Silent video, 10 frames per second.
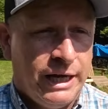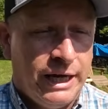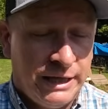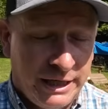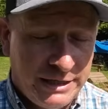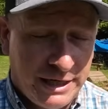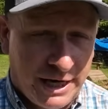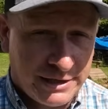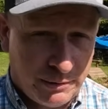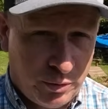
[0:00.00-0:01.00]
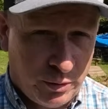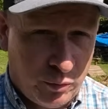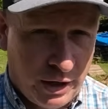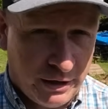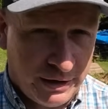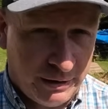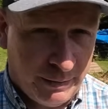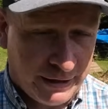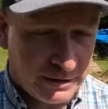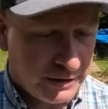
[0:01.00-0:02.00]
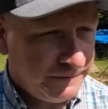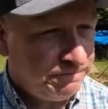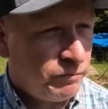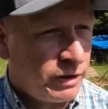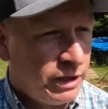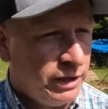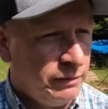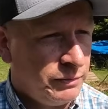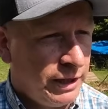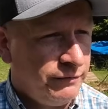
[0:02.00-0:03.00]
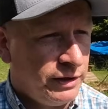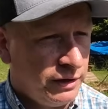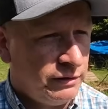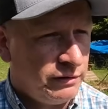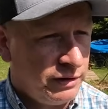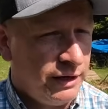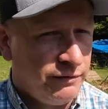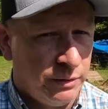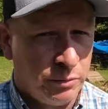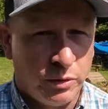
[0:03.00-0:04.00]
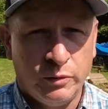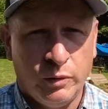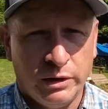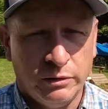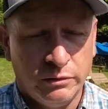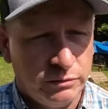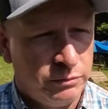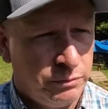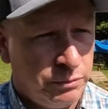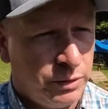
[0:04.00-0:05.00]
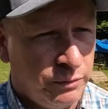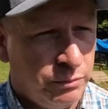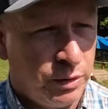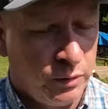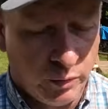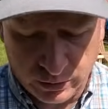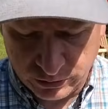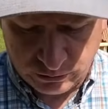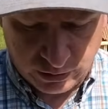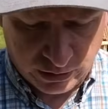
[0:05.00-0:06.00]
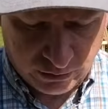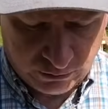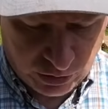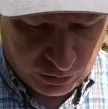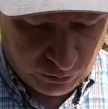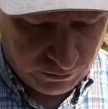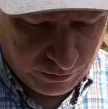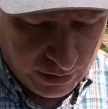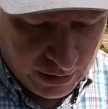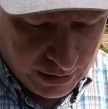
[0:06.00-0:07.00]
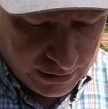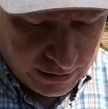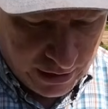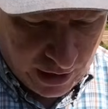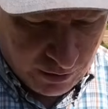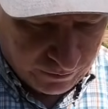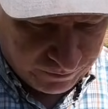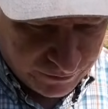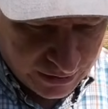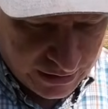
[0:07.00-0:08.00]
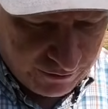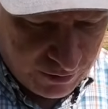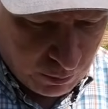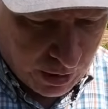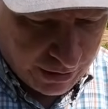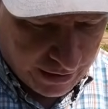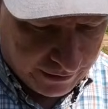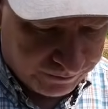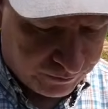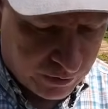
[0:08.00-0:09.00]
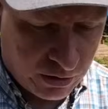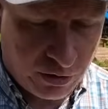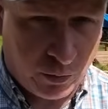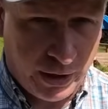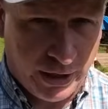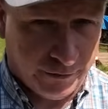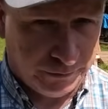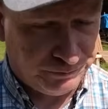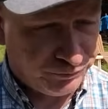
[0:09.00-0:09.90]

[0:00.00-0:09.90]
And these guys, I'm pretty proud of them actually. They've done pretty well, pretty well too. So let's give you the breakdown. 3 of them.